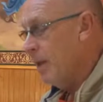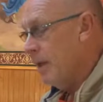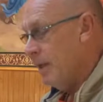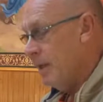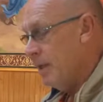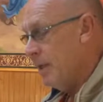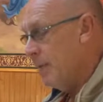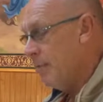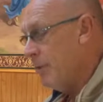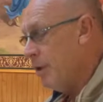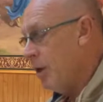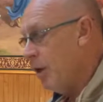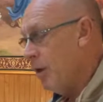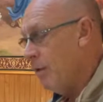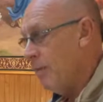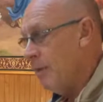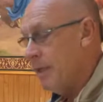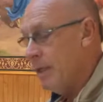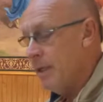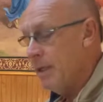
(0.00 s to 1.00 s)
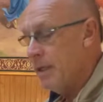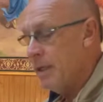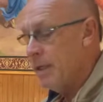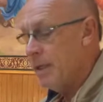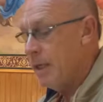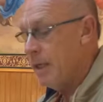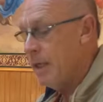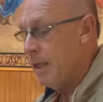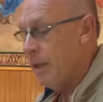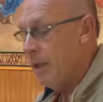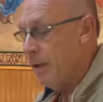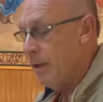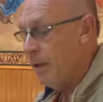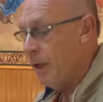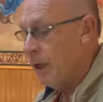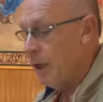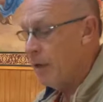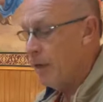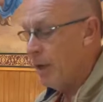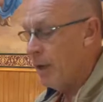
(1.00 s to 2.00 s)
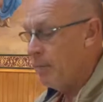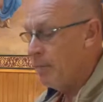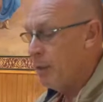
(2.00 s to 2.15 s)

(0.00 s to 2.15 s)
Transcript: Sometimes it is seen that great